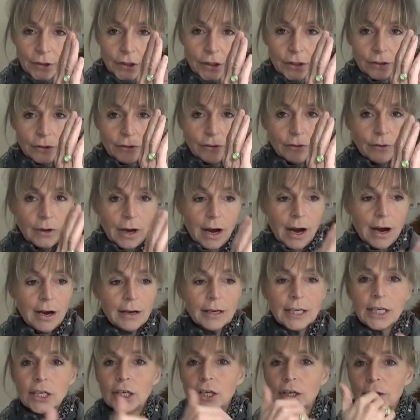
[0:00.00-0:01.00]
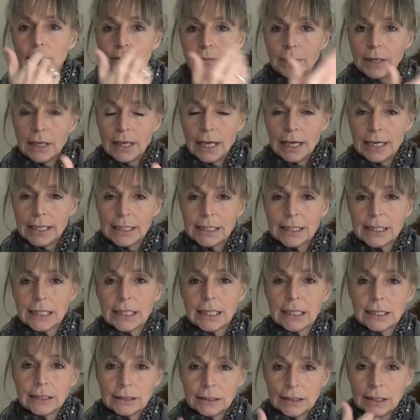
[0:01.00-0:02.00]
you are
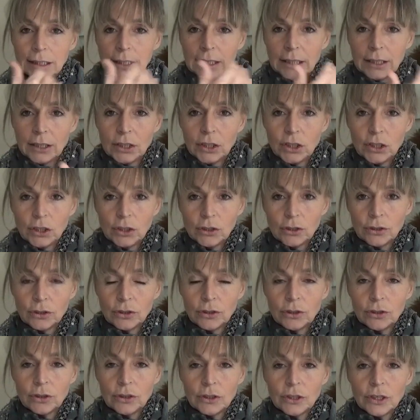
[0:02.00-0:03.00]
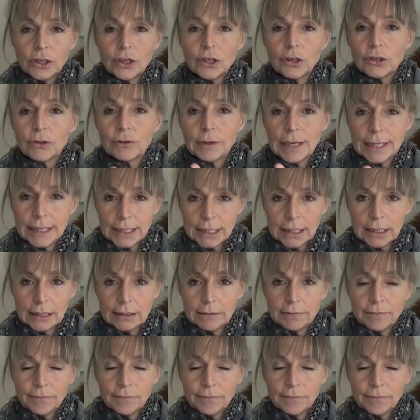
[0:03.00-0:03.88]
accumulating your credit.